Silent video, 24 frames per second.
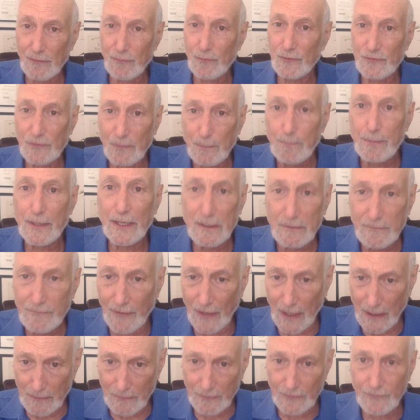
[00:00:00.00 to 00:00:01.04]
It was a pig
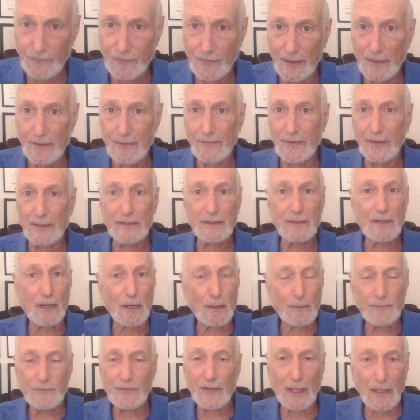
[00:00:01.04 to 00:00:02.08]
virus uh, that
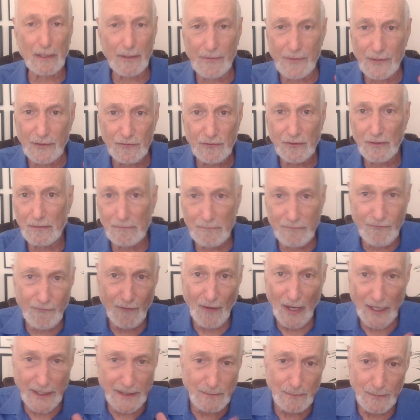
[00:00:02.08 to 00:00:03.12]
comes out of these
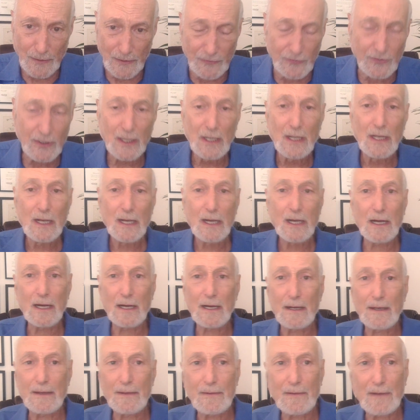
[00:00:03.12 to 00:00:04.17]
confinement
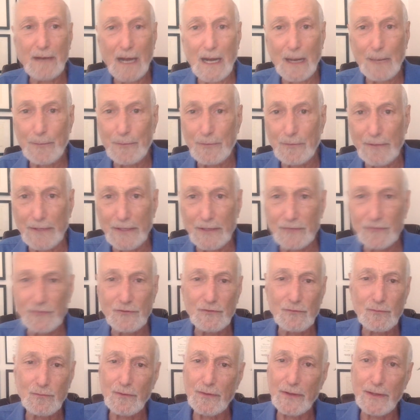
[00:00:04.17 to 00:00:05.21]
uh,
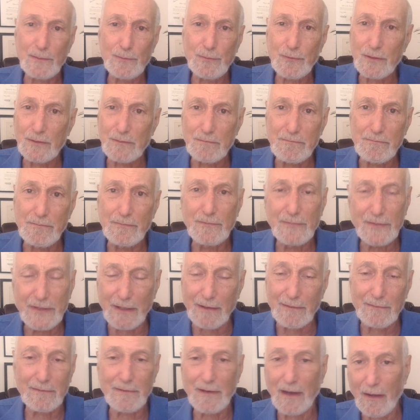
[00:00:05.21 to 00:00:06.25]
operations where they put
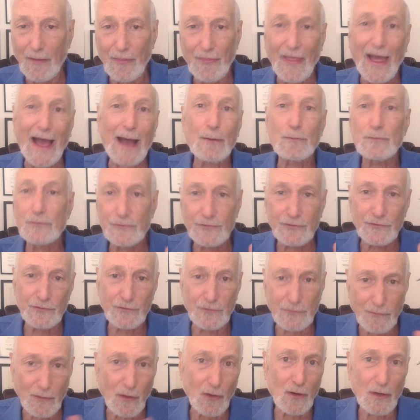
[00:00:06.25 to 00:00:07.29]
you know
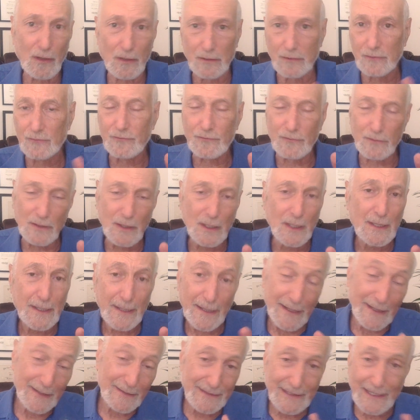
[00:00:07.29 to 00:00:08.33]
thousands of hogs or,
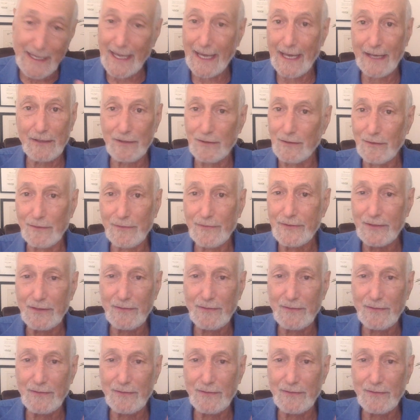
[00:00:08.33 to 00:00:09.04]
and cattle.